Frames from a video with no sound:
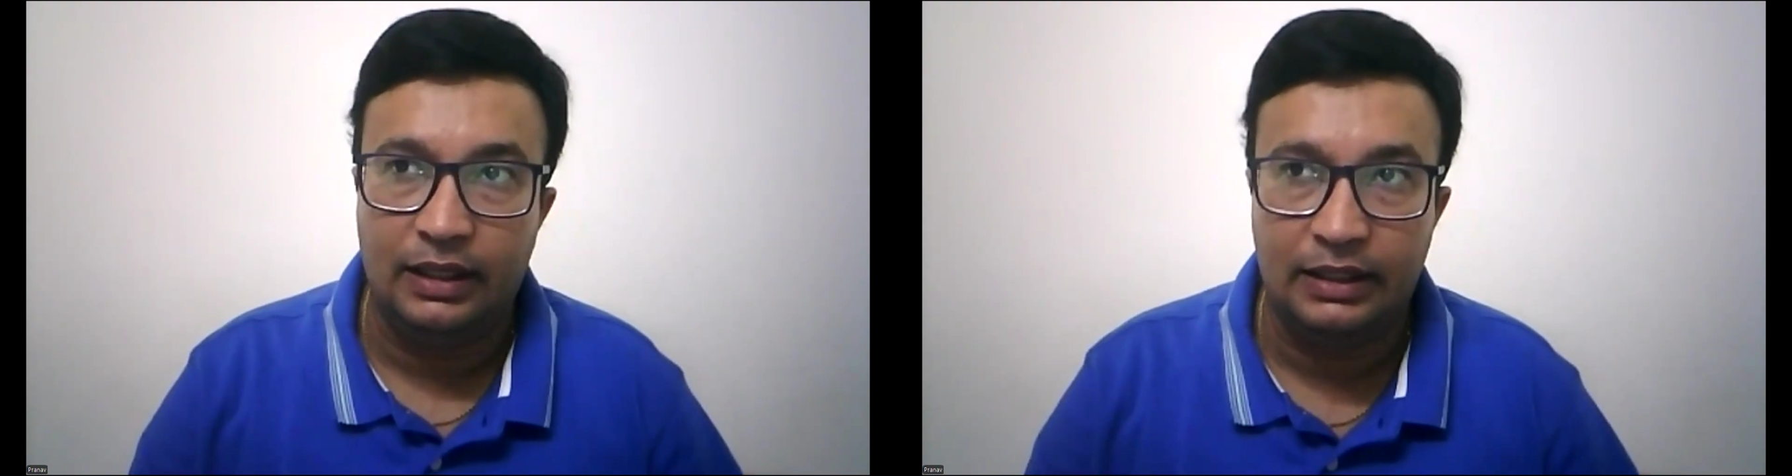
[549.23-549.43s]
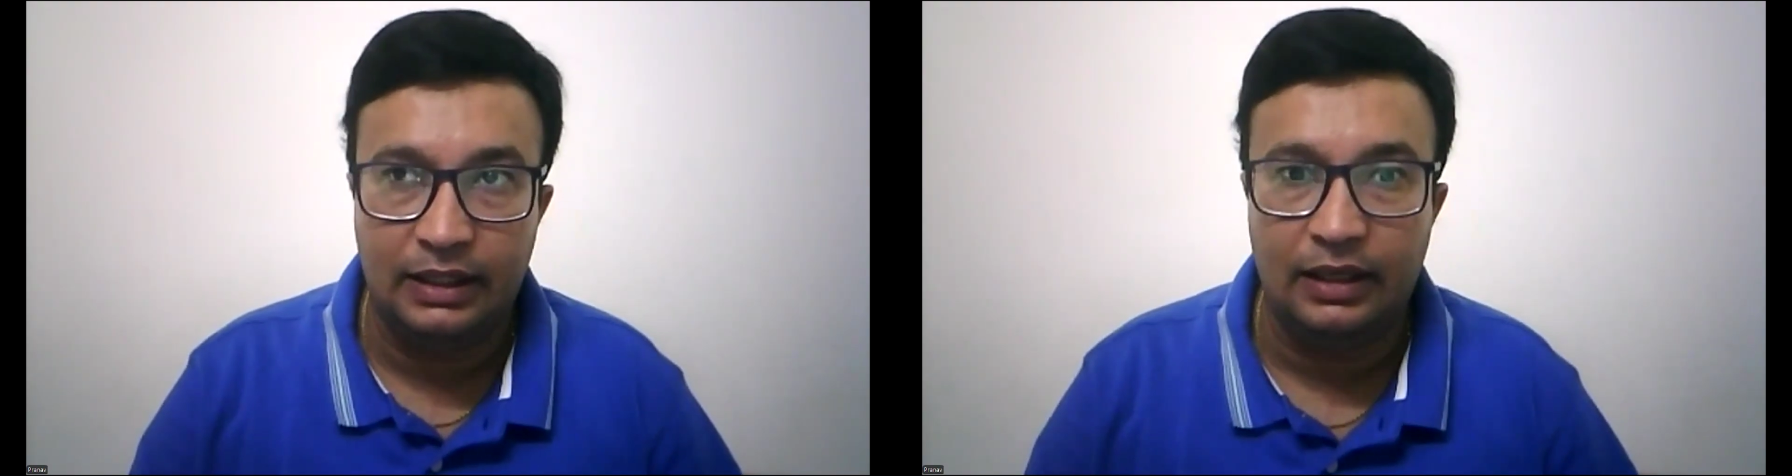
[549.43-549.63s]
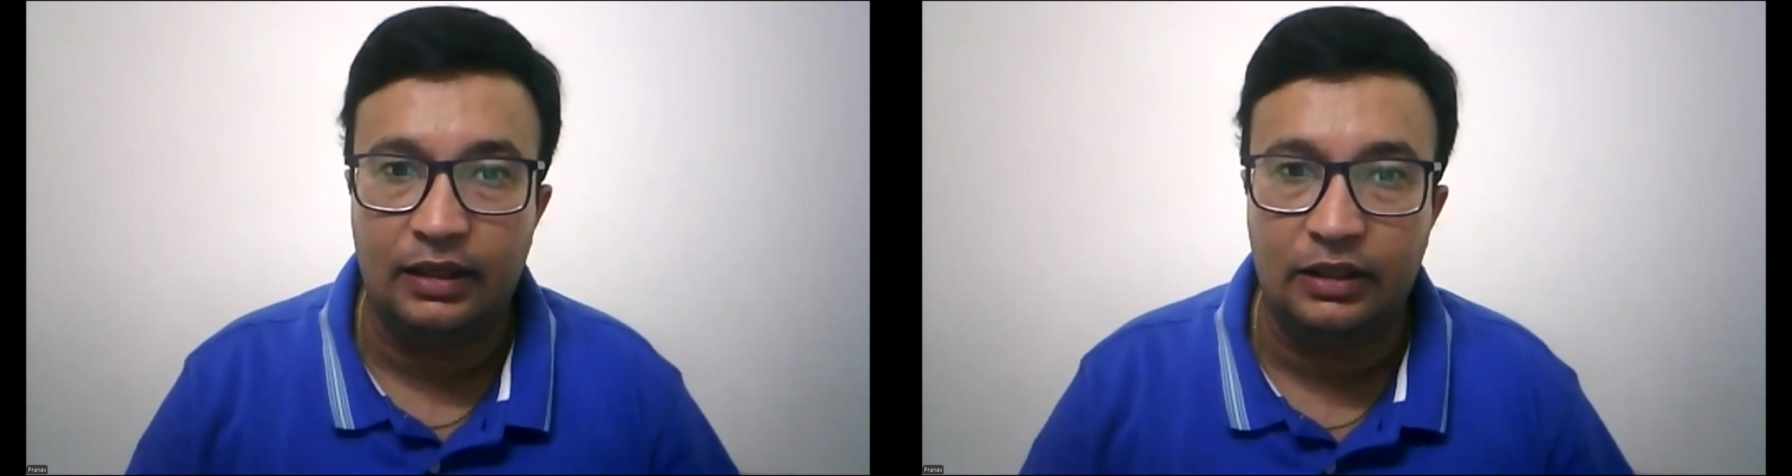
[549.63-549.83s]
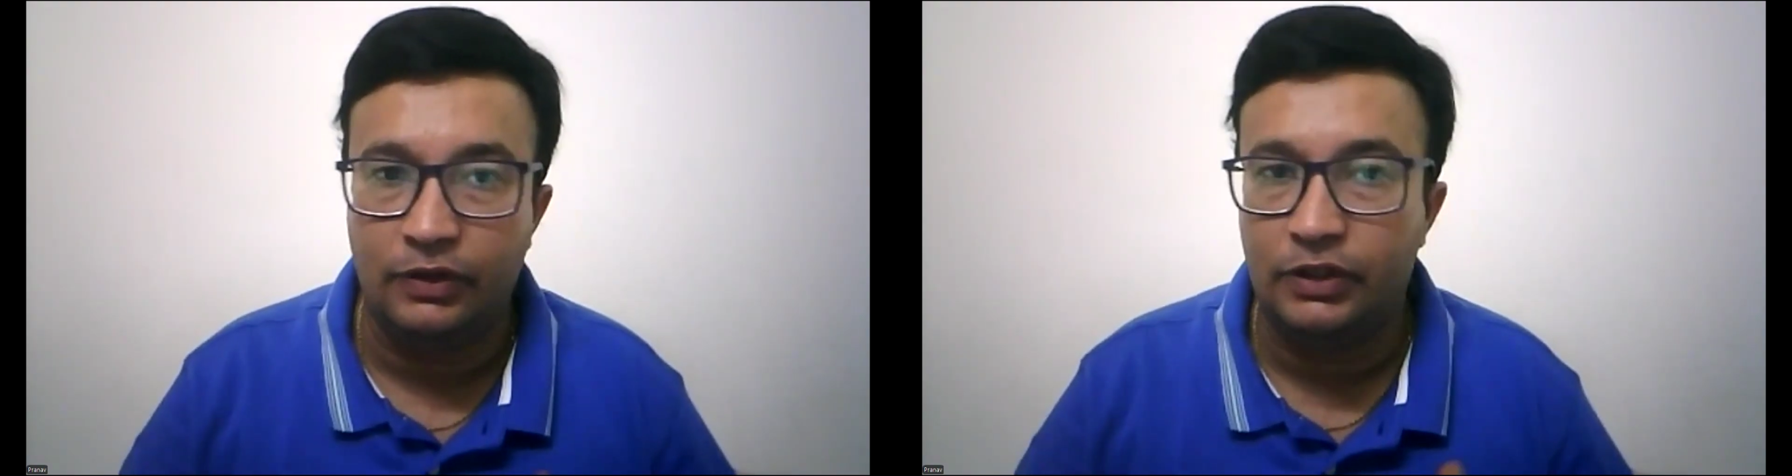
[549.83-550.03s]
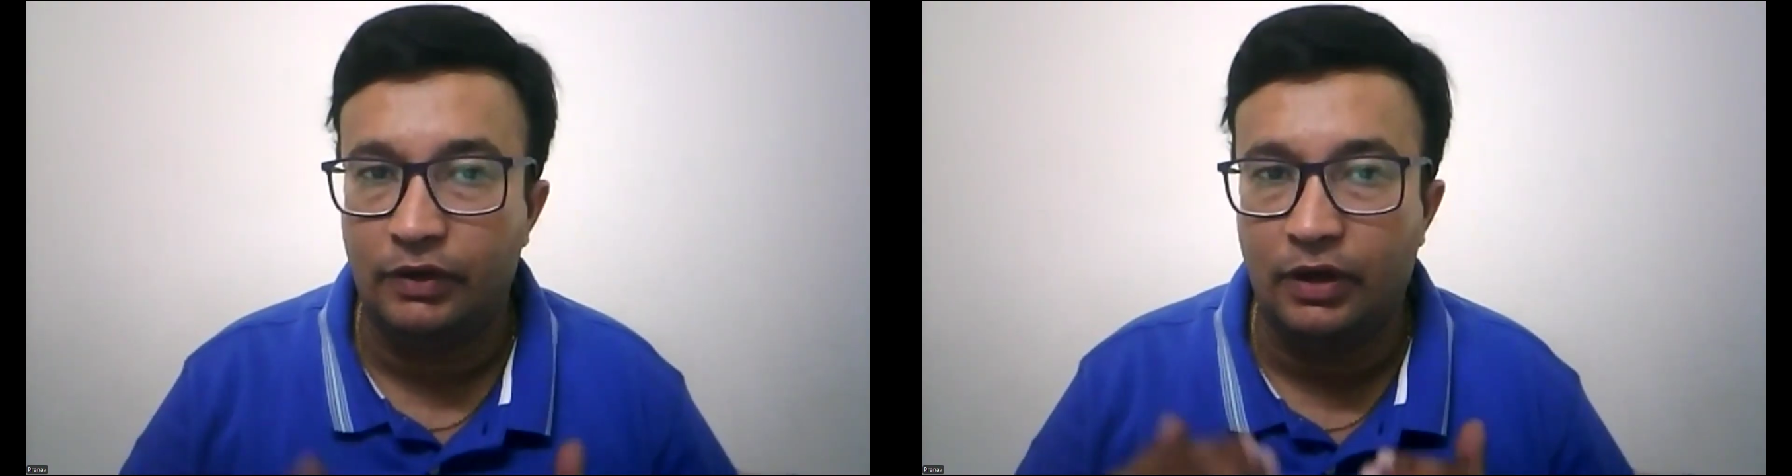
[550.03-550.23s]
results
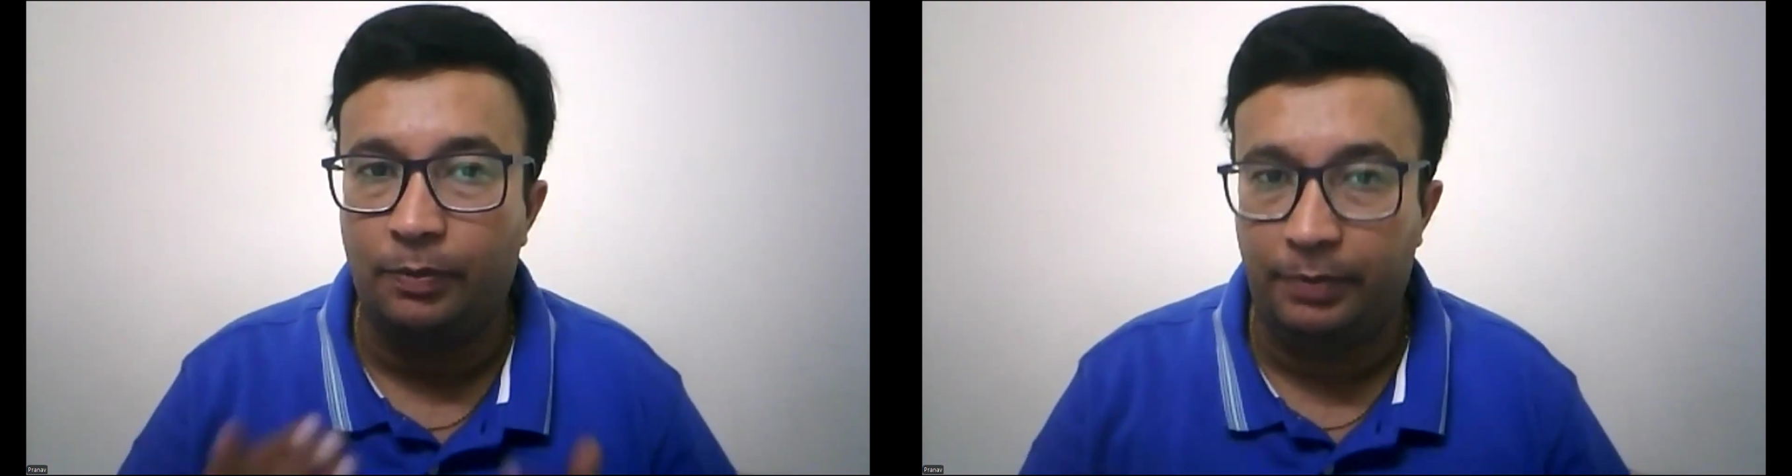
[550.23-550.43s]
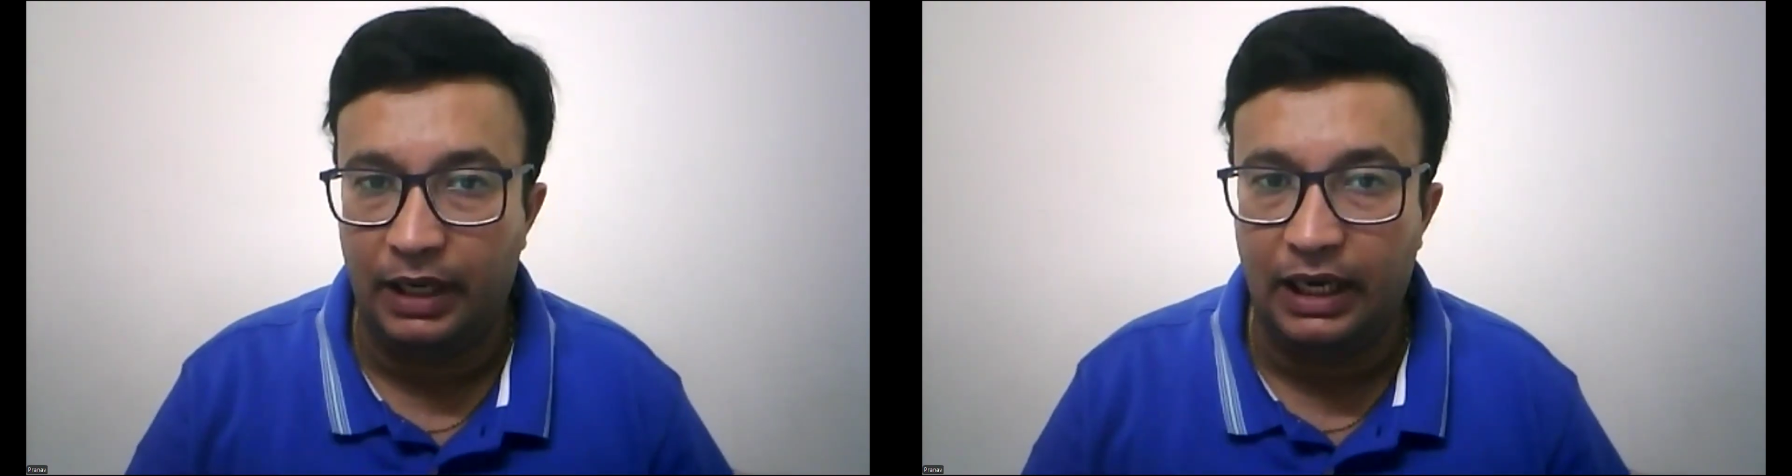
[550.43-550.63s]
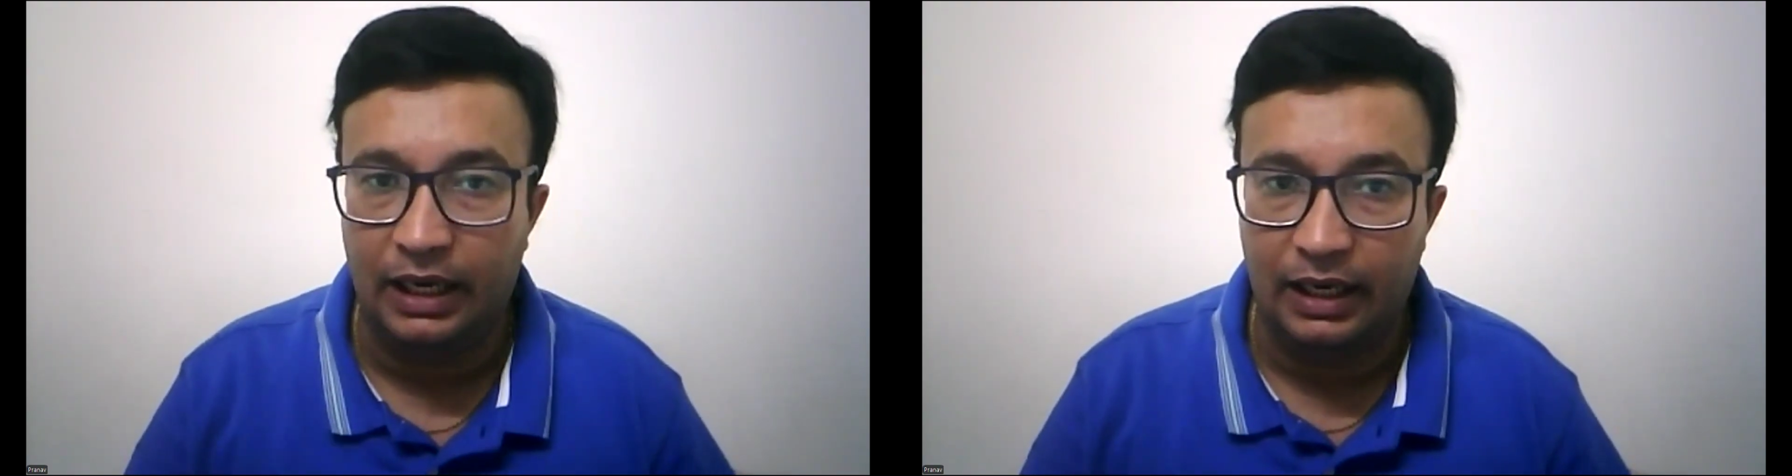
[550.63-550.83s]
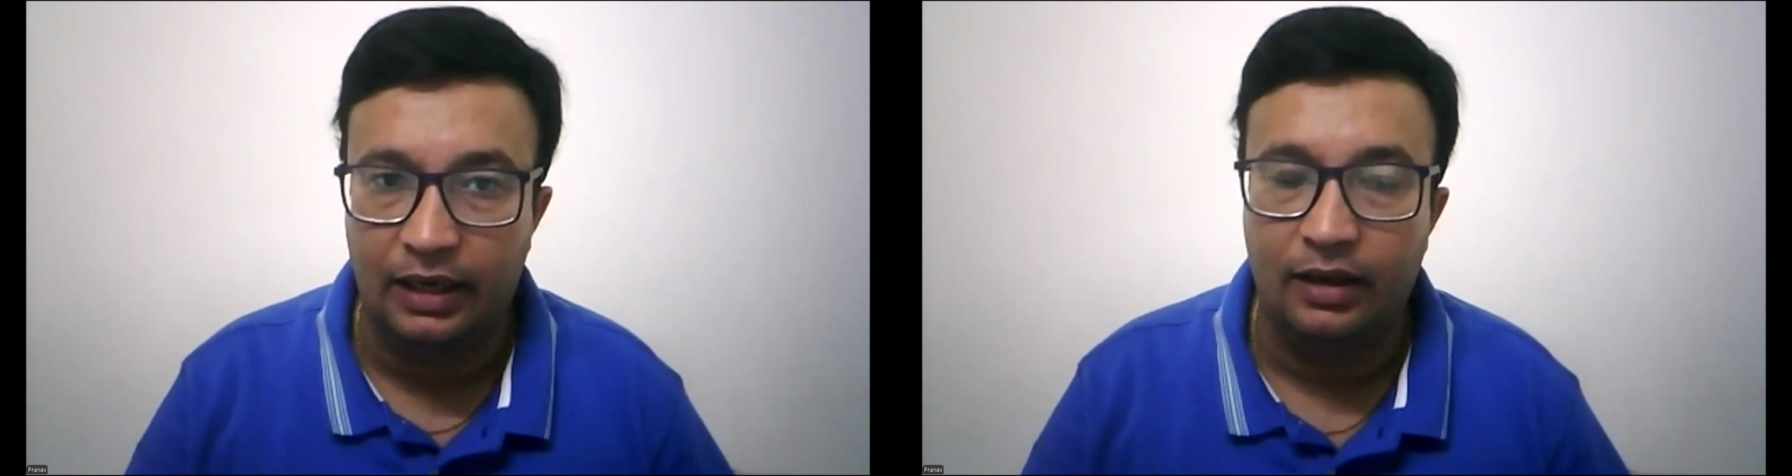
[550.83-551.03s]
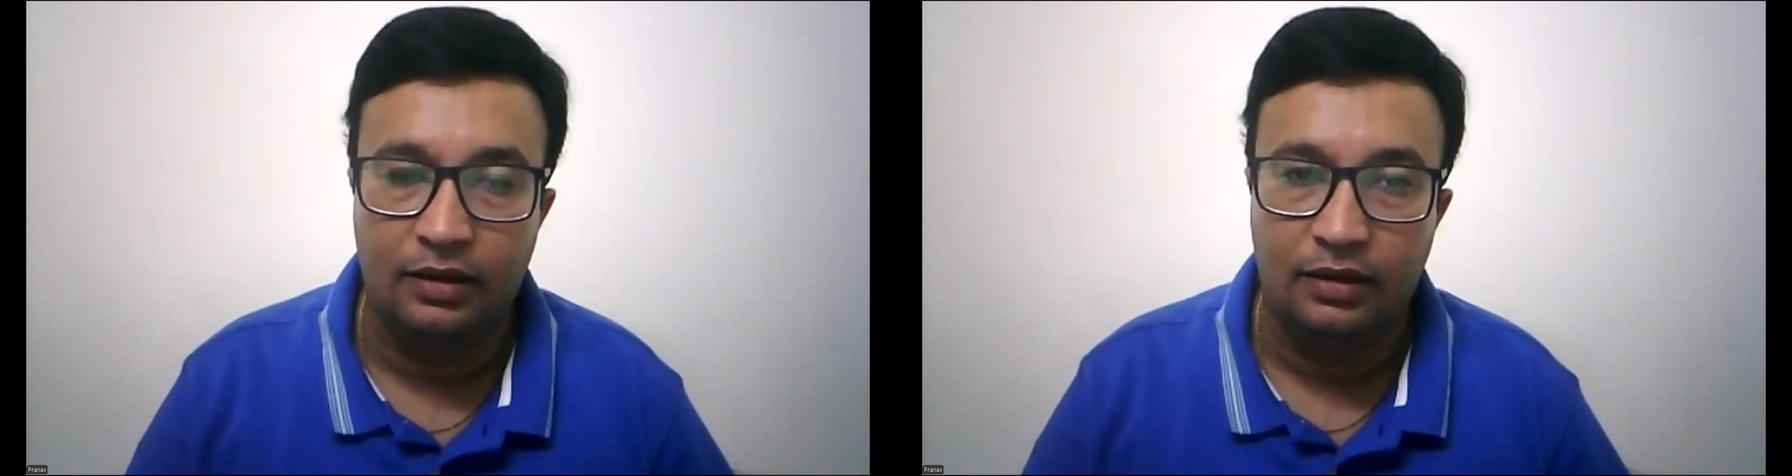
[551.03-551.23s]
which were
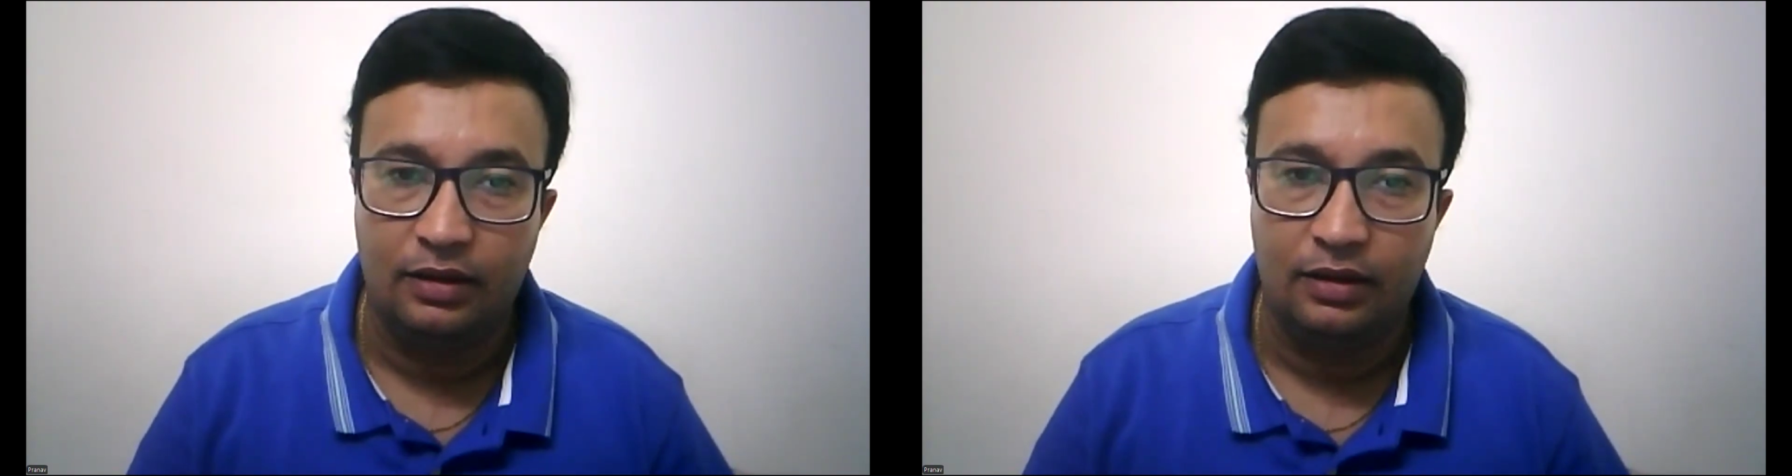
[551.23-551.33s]
obtained